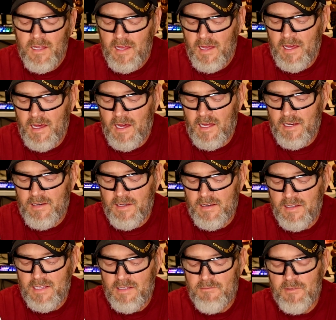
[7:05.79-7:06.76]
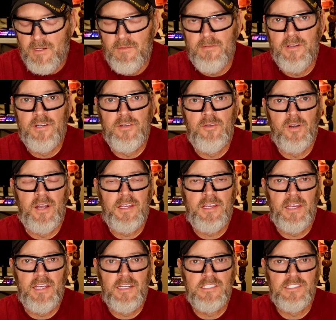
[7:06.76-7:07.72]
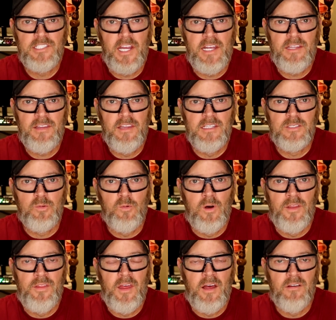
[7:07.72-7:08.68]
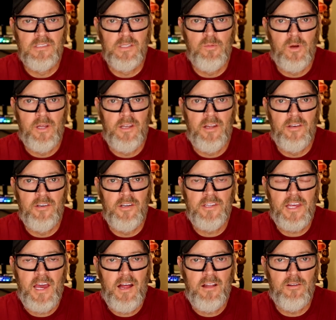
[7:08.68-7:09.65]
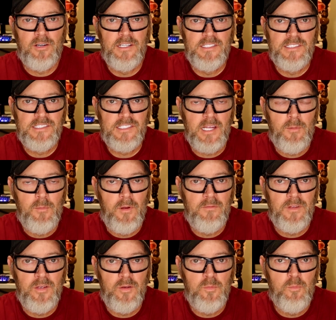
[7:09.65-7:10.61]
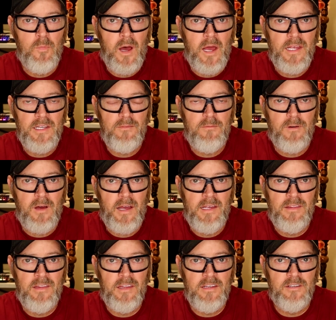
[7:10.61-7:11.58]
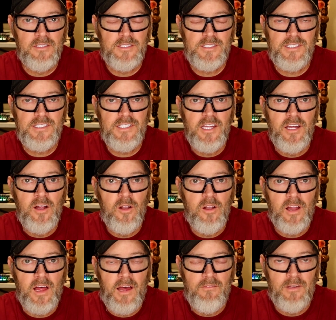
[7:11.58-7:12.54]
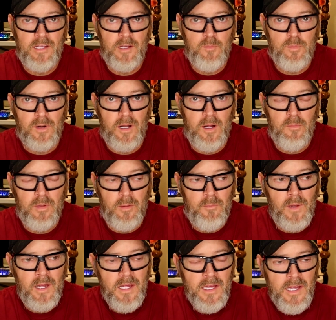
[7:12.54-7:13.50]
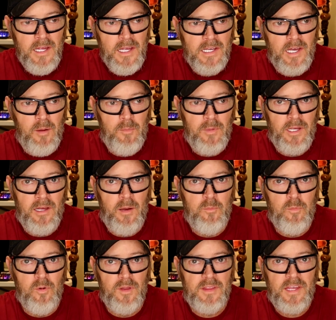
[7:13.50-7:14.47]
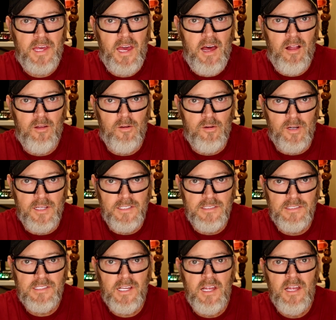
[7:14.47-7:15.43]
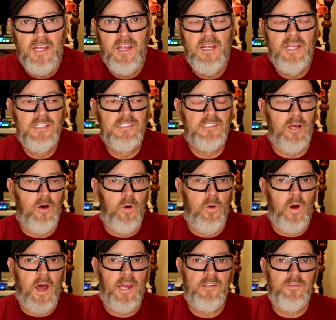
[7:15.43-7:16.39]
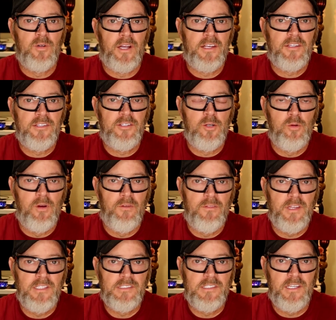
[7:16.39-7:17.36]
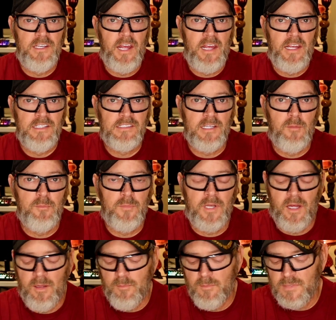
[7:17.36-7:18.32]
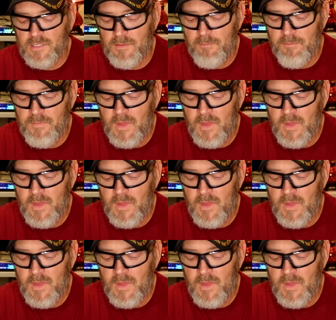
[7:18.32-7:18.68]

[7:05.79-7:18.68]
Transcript: And even if you're drinking a shake that's 1,100 calories, some of you might find that you're still having a problem coming up with calories. So I drink 2 of these a day sometimes.